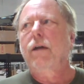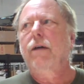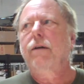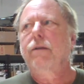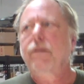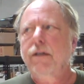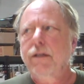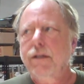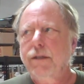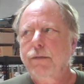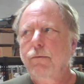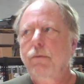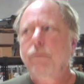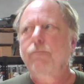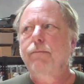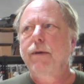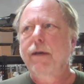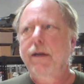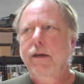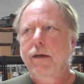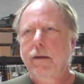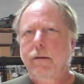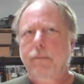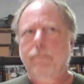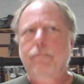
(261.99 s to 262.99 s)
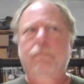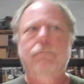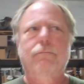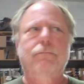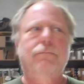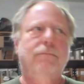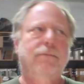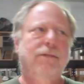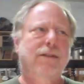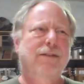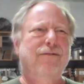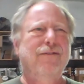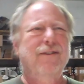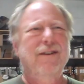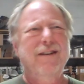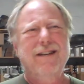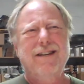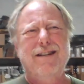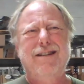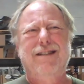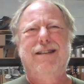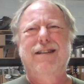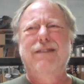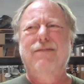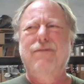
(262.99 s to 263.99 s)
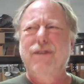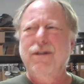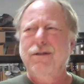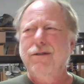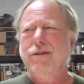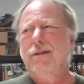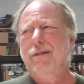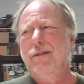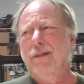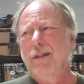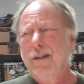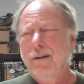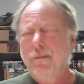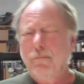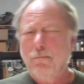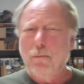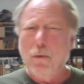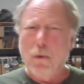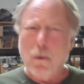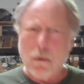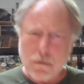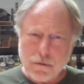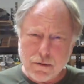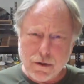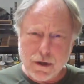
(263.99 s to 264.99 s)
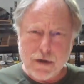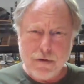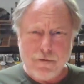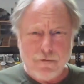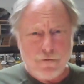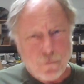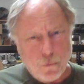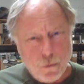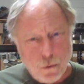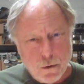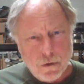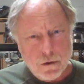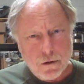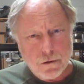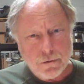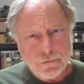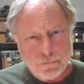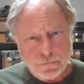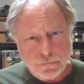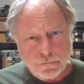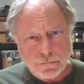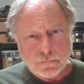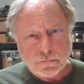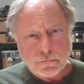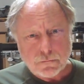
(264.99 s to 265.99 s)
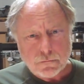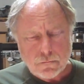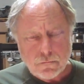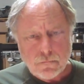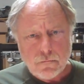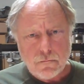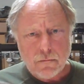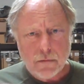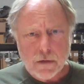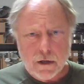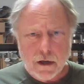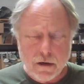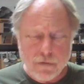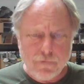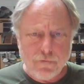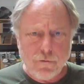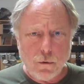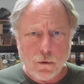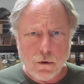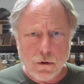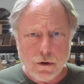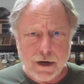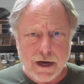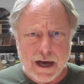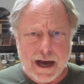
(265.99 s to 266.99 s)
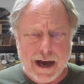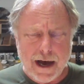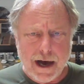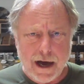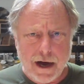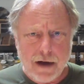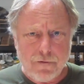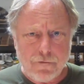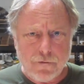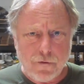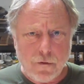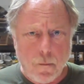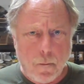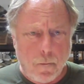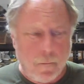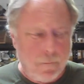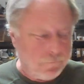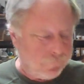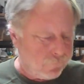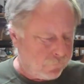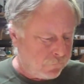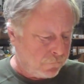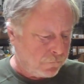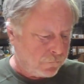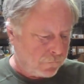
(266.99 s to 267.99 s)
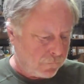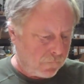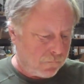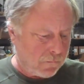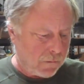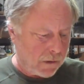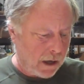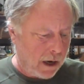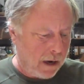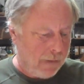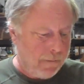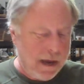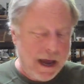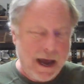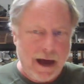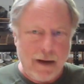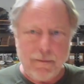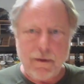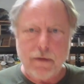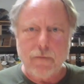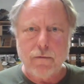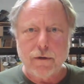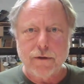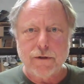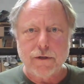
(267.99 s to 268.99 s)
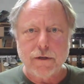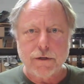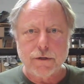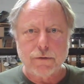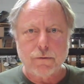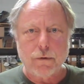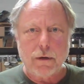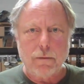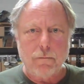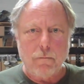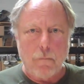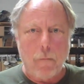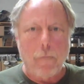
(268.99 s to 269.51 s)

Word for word: this would be, if I could give this a little more than a four, a four and a half, I'm happy with this one.